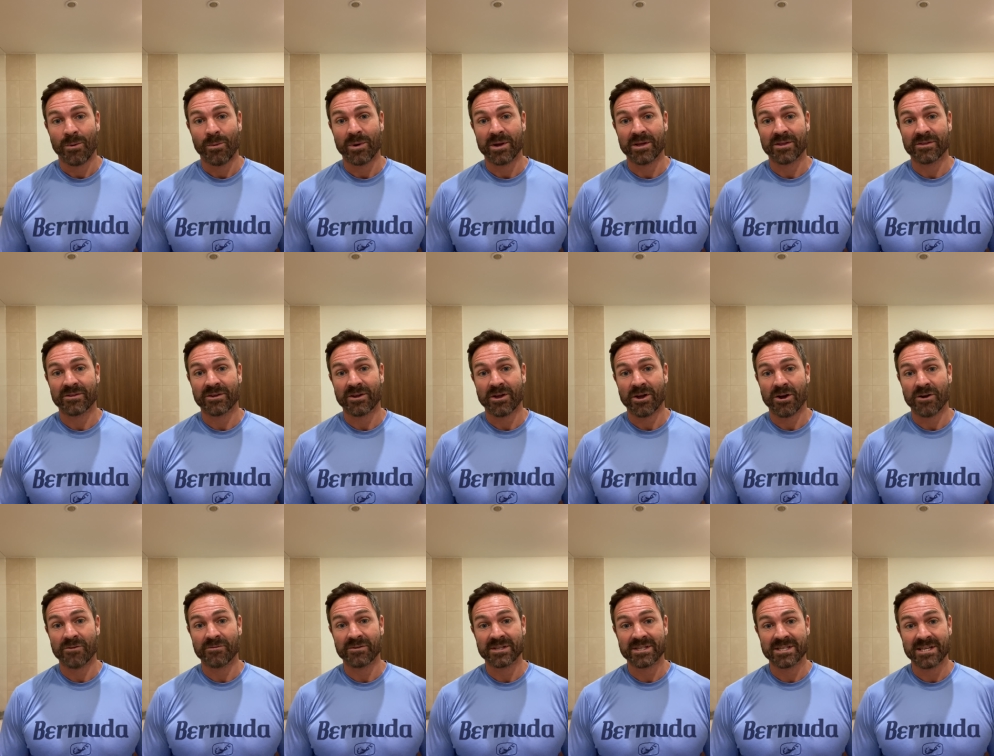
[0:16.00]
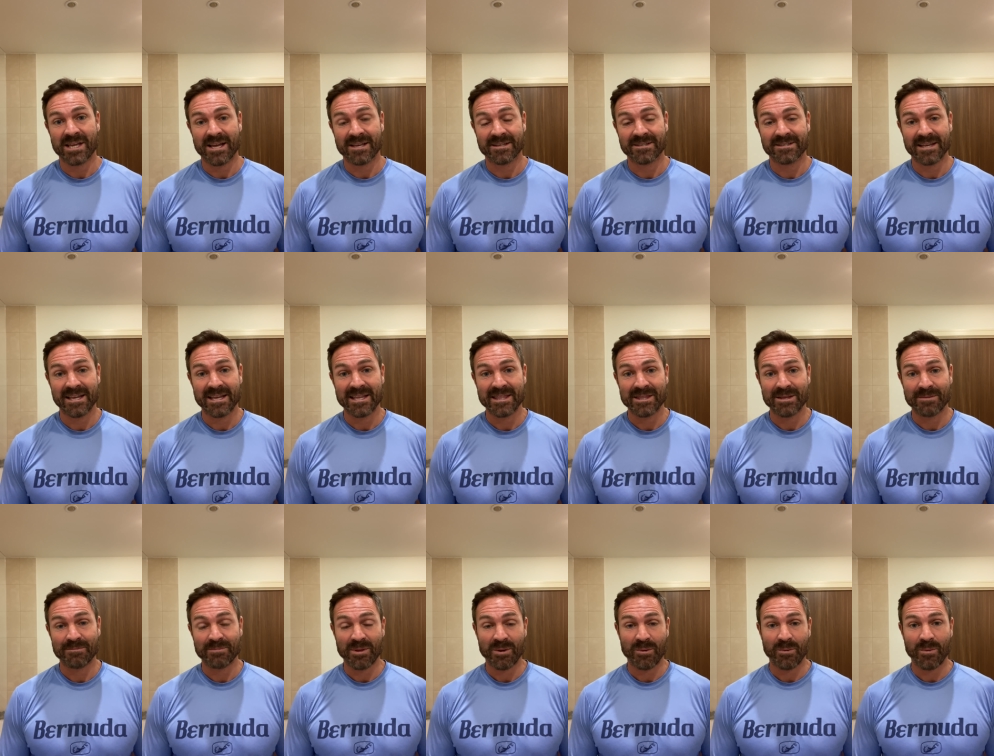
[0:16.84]
with COVID tests in
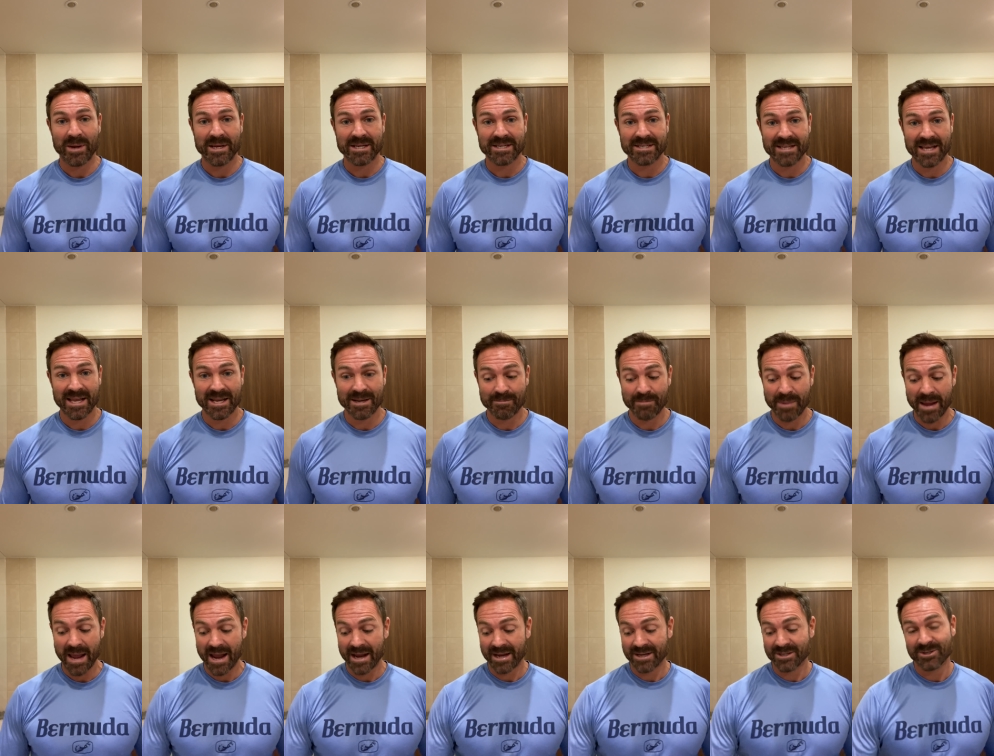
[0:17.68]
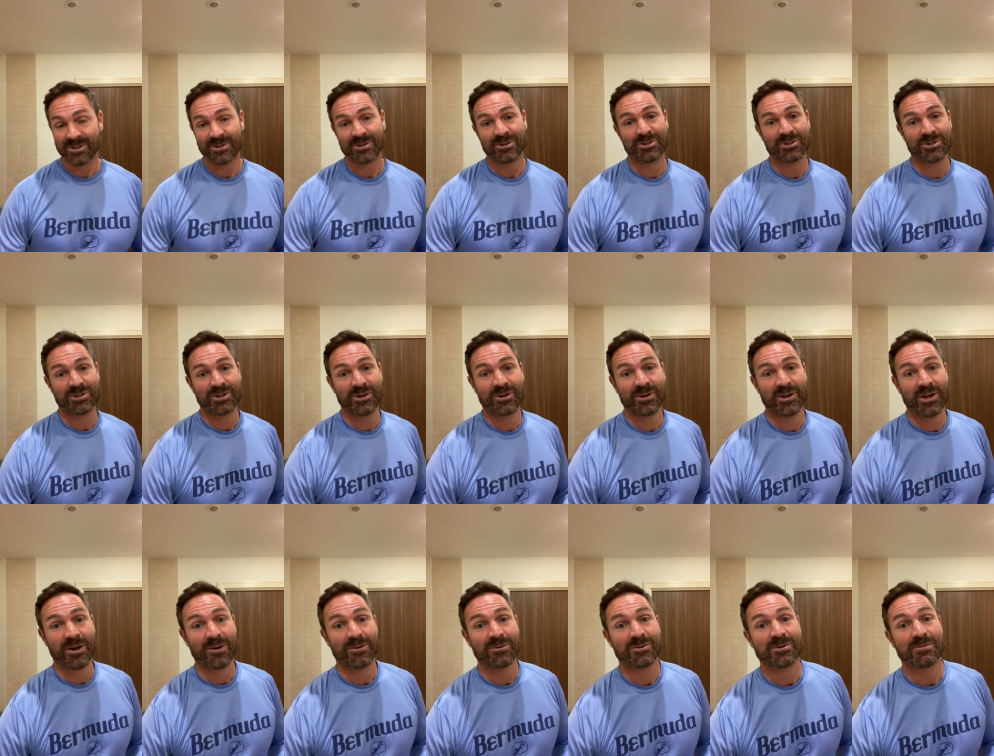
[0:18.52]
them that we send back to the
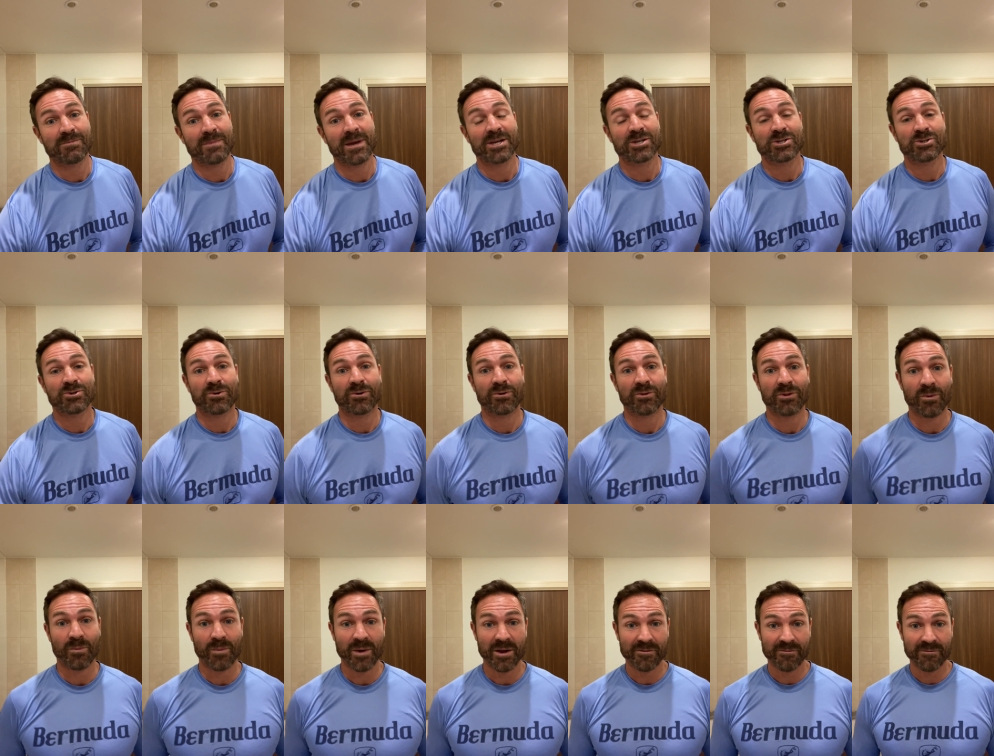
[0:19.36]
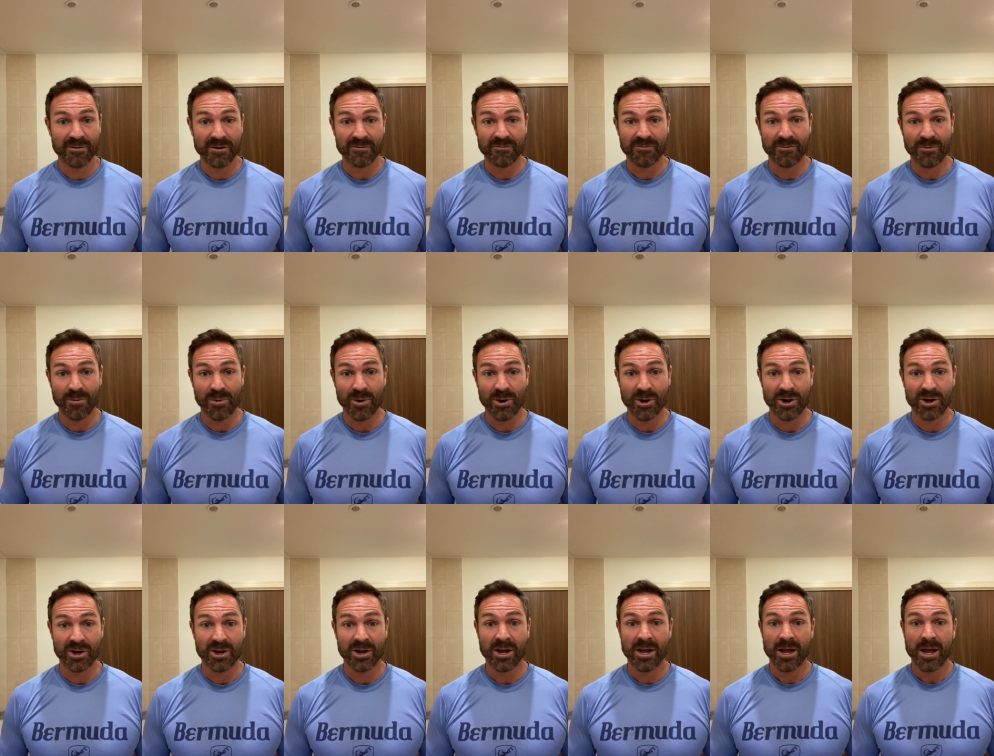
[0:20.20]
studio to make sure that we're fit for
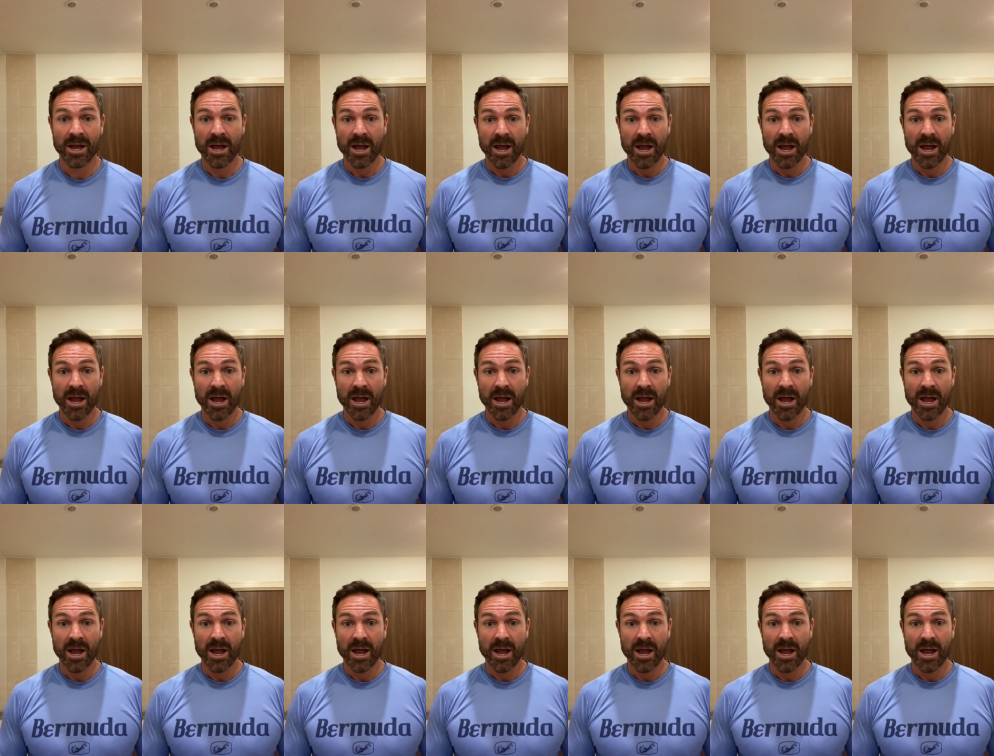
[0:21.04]
work.